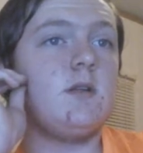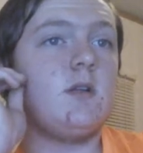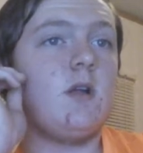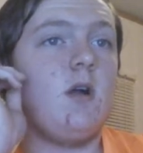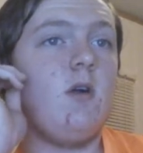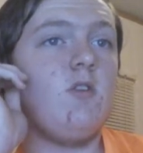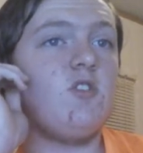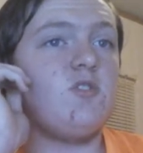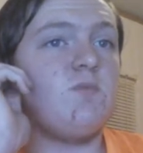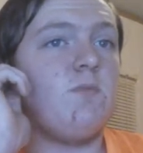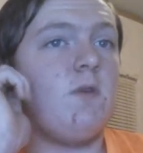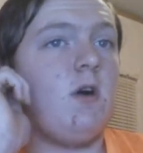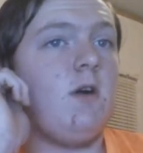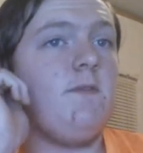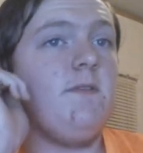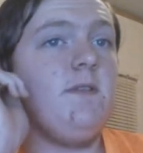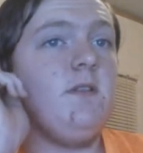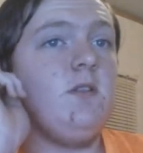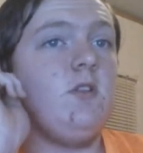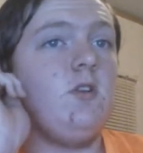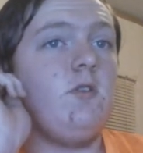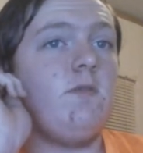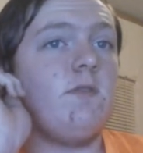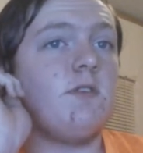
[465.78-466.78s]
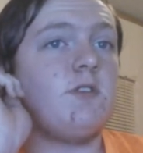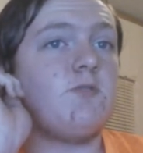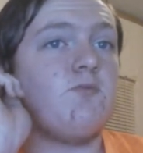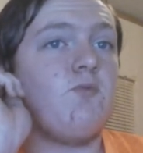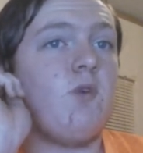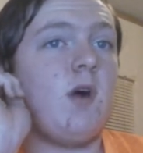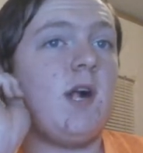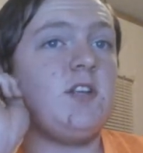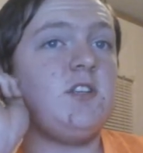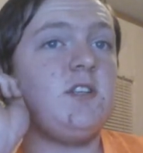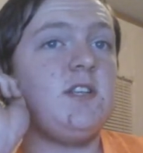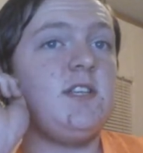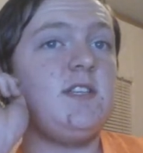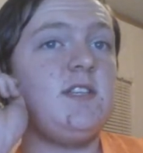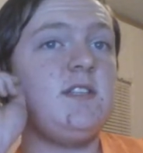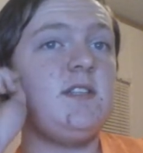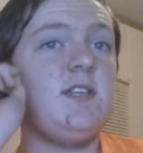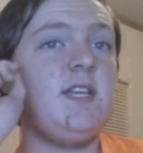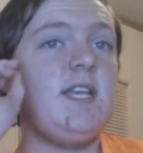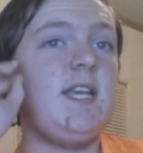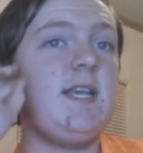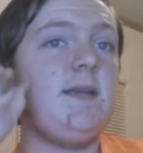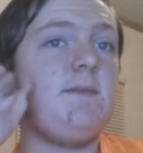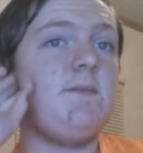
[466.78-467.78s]
Coach Marvin Lewis watched his
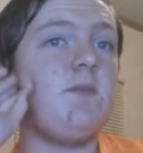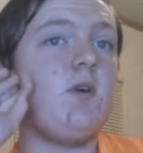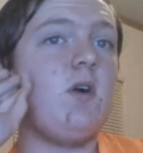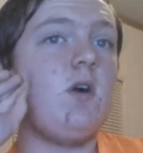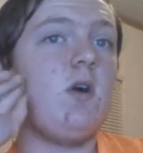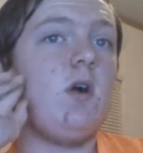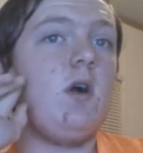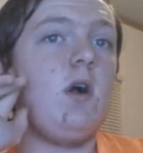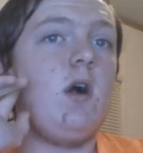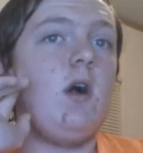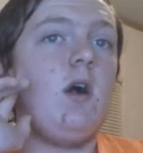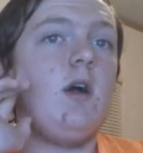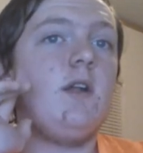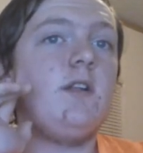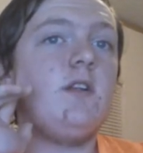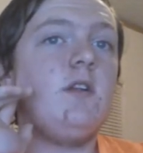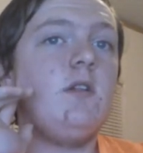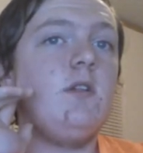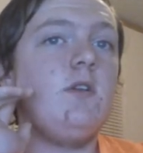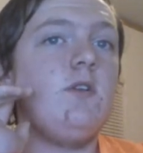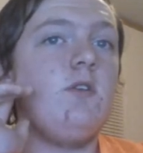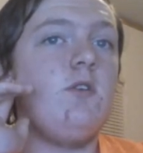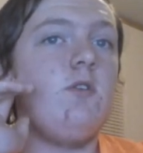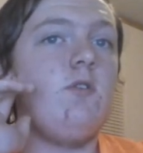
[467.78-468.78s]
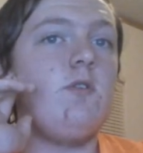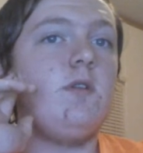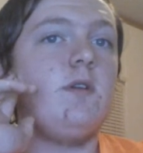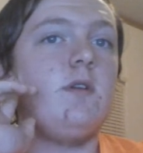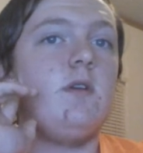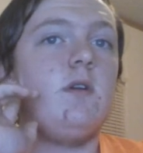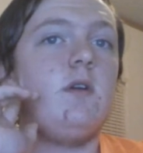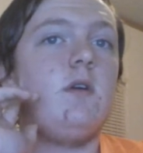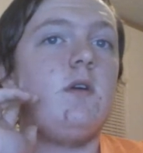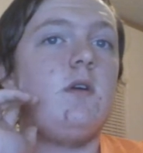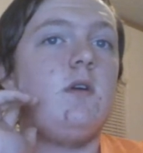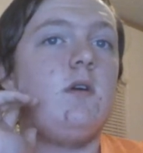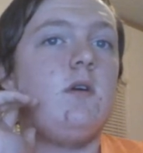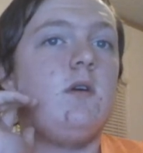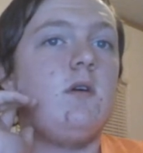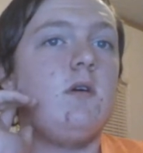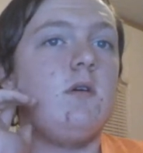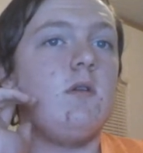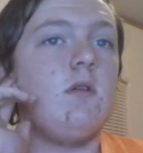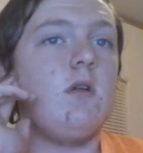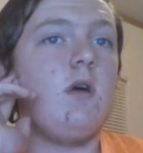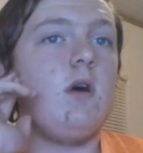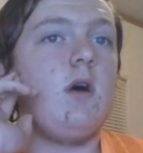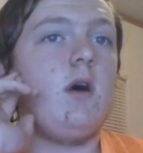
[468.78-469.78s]
team unglued,
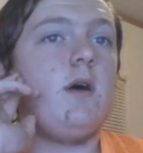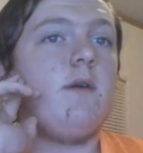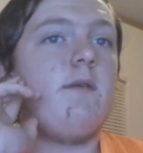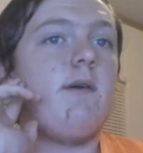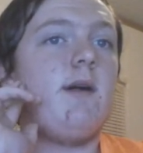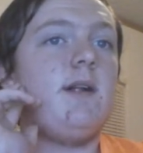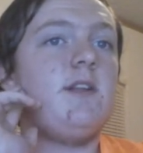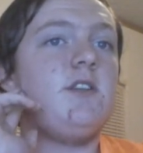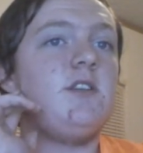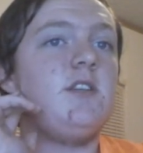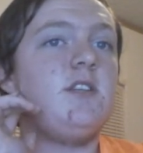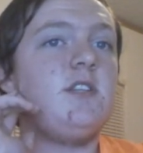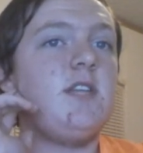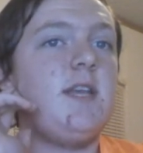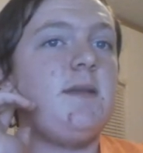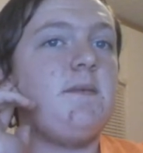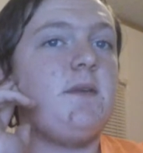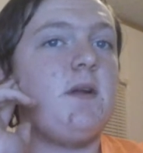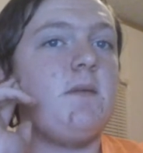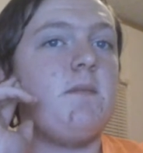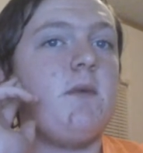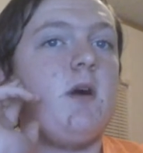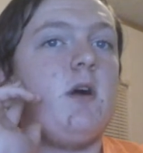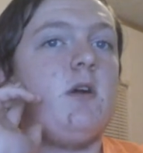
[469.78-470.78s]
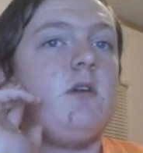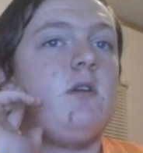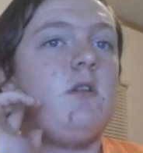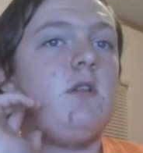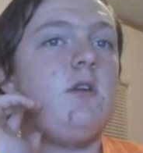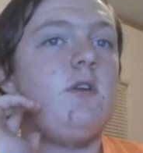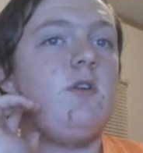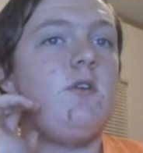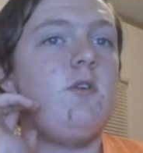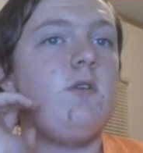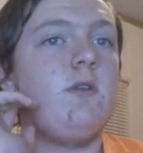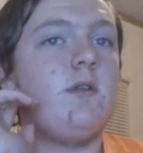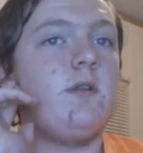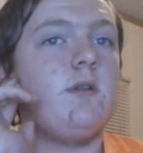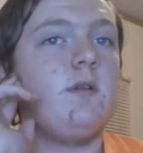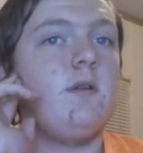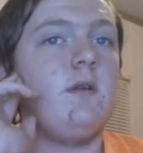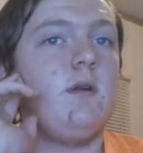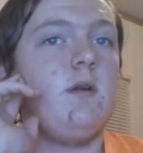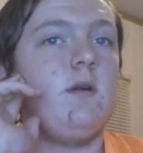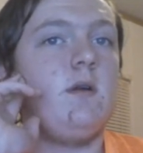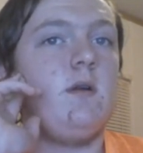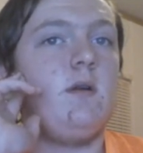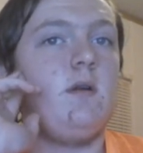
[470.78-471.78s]
uh, watched his team come unglued
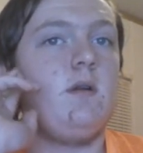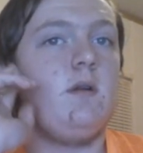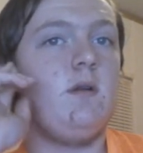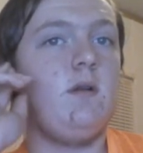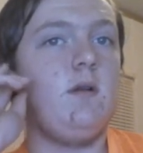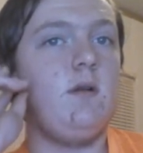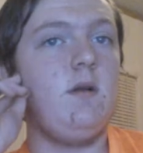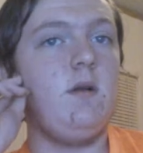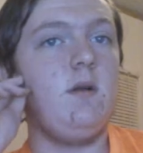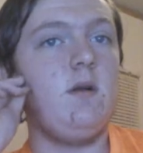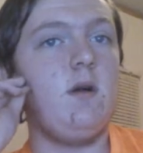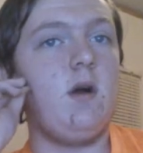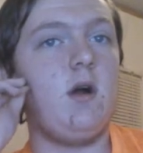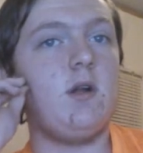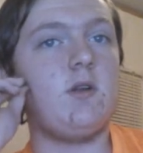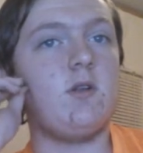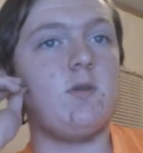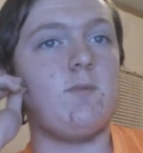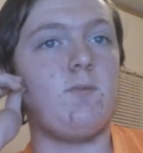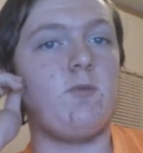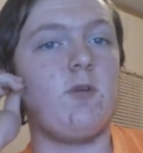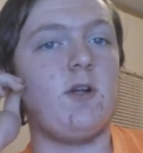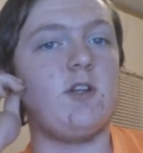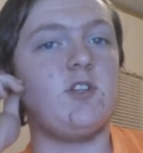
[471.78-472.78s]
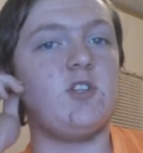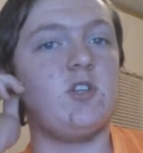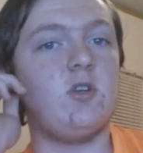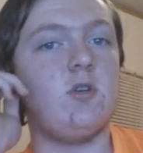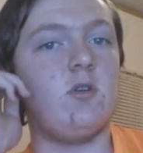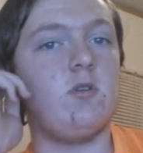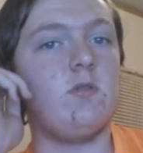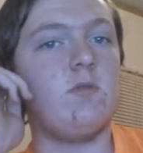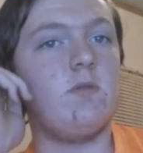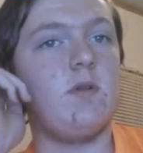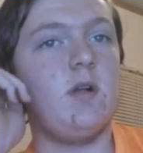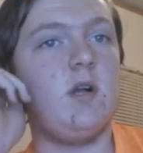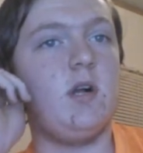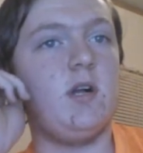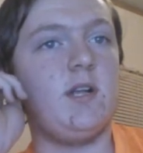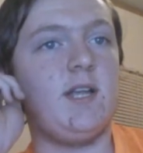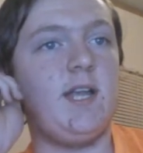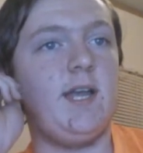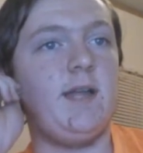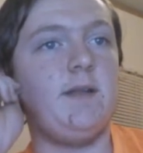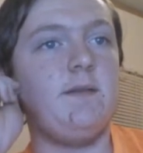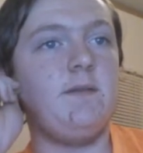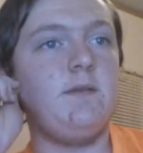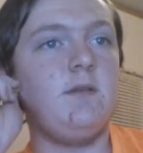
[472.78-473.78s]
under pressure
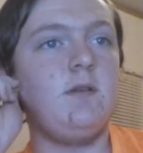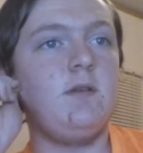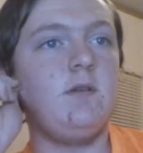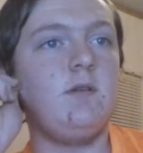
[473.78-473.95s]
again.